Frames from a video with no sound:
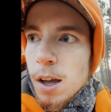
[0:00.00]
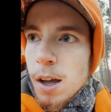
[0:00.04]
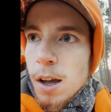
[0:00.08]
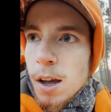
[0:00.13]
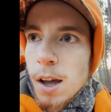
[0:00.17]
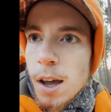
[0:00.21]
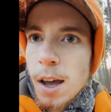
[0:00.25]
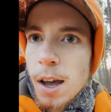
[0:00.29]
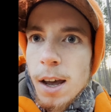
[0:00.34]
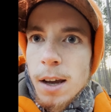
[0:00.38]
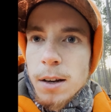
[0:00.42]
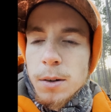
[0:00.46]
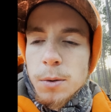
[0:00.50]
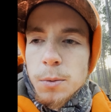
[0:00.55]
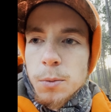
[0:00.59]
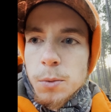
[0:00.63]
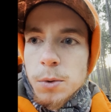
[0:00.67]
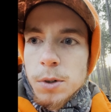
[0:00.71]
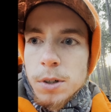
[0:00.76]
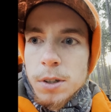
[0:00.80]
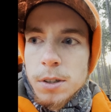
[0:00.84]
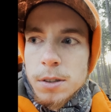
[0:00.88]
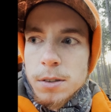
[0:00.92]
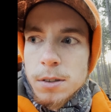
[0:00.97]
Had
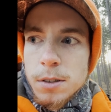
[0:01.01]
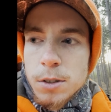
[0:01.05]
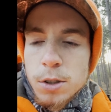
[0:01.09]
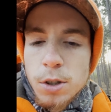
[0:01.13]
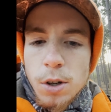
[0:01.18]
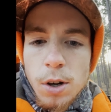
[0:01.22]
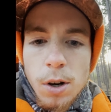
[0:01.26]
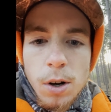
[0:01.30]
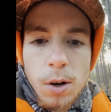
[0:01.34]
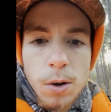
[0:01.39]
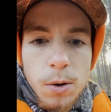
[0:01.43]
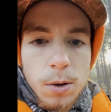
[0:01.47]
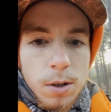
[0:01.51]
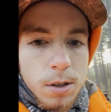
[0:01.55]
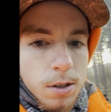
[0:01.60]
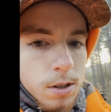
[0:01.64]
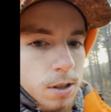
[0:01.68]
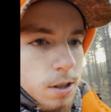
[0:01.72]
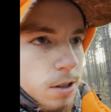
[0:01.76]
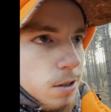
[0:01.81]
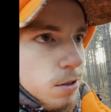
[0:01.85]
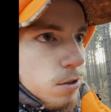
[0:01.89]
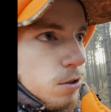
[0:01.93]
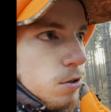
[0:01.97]
one doe
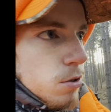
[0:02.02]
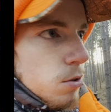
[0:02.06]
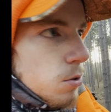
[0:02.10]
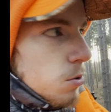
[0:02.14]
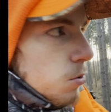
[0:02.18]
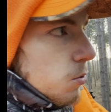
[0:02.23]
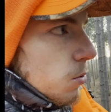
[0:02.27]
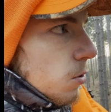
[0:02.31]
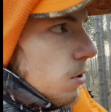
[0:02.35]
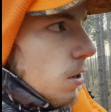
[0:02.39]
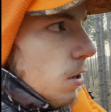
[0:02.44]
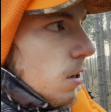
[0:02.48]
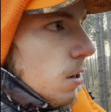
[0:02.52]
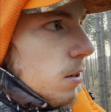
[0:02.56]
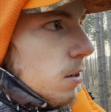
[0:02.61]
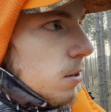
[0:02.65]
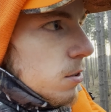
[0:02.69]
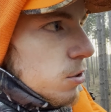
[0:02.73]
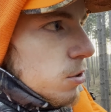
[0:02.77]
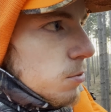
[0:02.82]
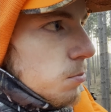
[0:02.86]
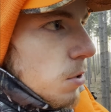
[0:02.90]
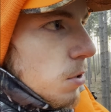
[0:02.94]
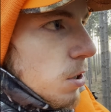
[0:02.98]
and two
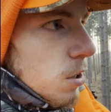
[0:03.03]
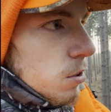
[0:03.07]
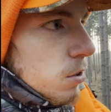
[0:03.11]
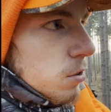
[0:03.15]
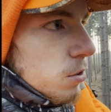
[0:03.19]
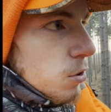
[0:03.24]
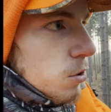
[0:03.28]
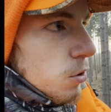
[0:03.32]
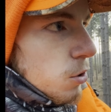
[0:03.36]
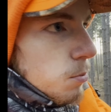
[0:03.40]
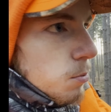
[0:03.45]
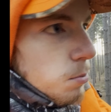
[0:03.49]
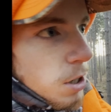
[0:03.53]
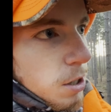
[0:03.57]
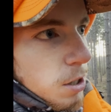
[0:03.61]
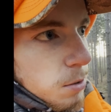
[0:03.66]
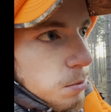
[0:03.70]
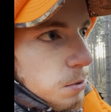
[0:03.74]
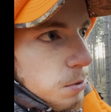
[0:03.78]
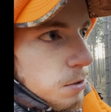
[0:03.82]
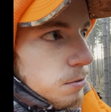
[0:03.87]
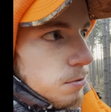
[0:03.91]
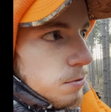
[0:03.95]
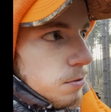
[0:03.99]
smaller doe, probably
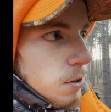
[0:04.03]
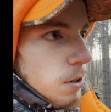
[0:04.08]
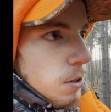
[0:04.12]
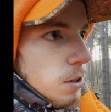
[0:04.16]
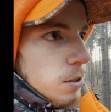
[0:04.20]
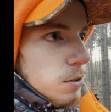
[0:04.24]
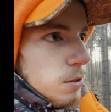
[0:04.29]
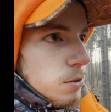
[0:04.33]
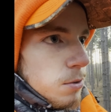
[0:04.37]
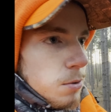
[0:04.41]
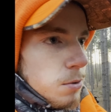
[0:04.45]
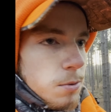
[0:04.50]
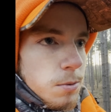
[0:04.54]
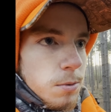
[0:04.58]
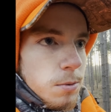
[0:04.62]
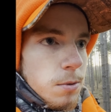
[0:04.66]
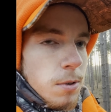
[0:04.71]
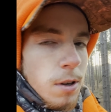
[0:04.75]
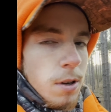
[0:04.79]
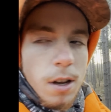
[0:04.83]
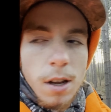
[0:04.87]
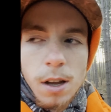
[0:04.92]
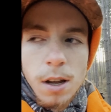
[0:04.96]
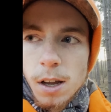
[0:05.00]
fawns,
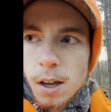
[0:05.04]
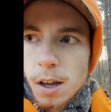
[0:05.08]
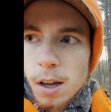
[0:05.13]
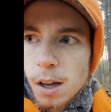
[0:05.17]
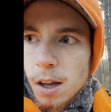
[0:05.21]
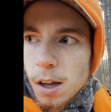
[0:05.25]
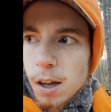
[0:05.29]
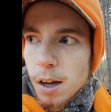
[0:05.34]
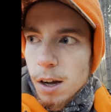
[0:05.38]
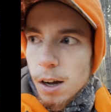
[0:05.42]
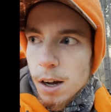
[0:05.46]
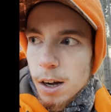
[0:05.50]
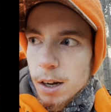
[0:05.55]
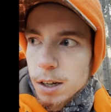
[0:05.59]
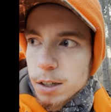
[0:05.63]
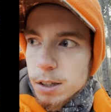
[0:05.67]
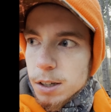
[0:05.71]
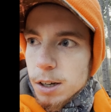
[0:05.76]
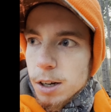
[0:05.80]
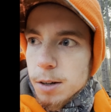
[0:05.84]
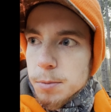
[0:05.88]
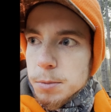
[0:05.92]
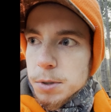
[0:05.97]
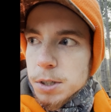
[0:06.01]

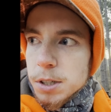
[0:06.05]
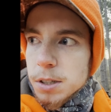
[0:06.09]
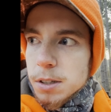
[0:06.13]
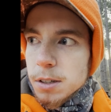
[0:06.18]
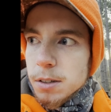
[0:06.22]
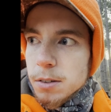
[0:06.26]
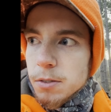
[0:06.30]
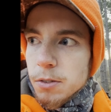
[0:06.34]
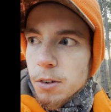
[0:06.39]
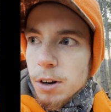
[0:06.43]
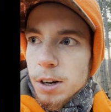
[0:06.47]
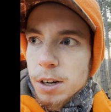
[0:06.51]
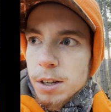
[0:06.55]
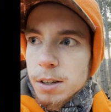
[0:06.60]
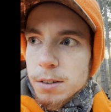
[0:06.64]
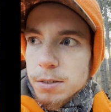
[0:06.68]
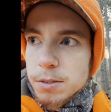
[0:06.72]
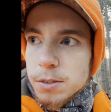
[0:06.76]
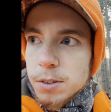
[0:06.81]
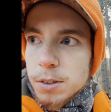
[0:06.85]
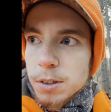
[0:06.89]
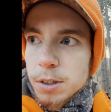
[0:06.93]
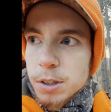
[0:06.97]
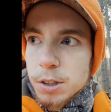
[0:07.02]
come in right
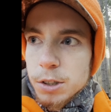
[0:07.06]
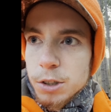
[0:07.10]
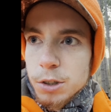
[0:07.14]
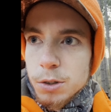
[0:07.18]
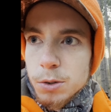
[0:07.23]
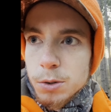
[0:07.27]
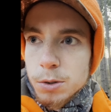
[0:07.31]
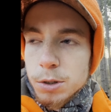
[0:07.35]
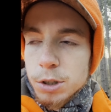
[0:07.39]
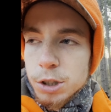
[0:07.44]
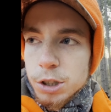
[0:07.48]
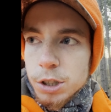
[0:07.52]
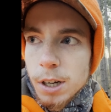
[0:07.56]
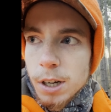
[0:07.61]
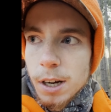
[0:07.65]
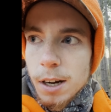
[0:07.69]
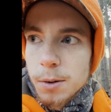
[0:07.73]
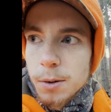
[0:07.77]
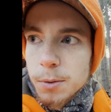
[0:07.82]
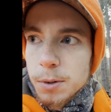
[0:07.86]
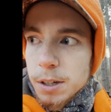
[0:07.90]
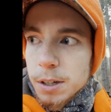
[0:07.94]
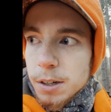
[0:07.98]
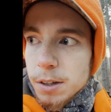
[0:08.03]
after a huge shot
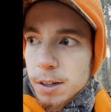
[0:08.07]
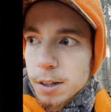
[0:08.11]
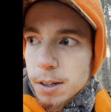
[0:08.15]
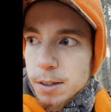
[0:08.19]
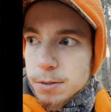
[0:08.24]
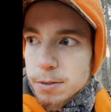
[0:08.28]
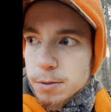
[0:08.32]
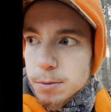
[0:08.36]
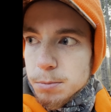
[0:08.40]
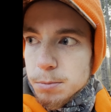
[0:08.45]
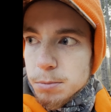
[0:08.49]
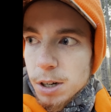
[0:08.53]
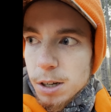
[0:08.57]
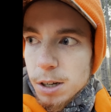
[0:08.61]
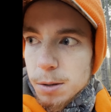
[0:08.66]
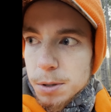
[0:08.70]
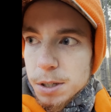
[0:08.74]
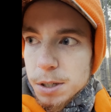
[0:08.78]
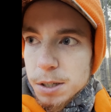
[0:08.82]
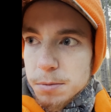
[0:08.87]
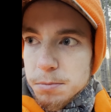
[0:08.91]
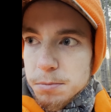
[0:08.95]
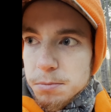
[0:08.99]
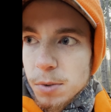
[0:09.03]
went off, probably
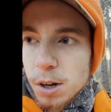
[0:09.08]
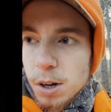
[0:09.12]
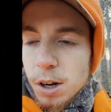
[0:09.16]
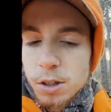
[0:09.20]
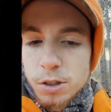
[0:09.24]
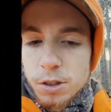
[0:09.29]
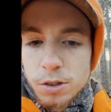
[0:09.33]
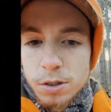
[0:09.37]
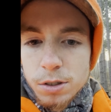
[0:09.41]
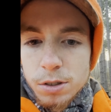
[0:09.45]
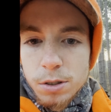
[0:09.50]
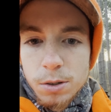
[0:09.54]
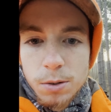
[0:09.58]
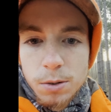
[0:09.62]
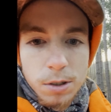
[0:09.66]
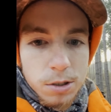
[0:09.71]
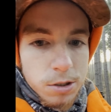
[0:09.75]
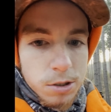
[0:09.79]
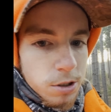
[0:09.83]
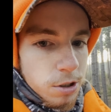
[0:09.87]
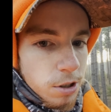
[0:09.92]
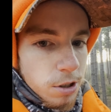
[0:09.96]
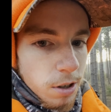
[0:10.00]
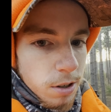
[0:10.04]
100,
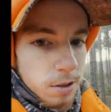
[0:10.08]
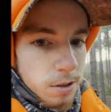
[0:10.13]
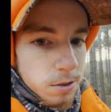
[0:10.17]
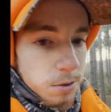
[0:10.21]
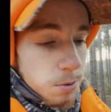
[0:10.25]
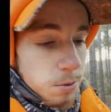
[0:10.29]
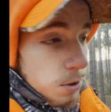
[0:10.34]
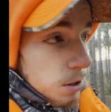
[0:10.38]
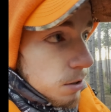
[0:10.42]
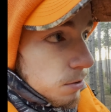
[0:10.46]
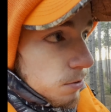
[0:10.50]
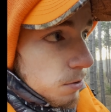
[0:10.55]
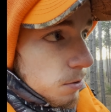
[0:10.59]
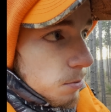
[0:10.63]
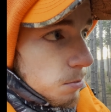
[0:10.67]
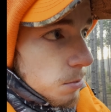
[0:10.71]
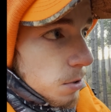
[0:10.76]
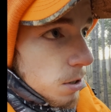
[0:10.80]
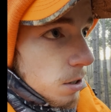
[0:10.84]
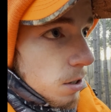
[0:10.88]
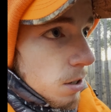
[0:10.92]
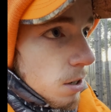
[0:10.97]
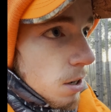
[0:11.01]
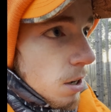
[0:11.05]
200 yards away from me.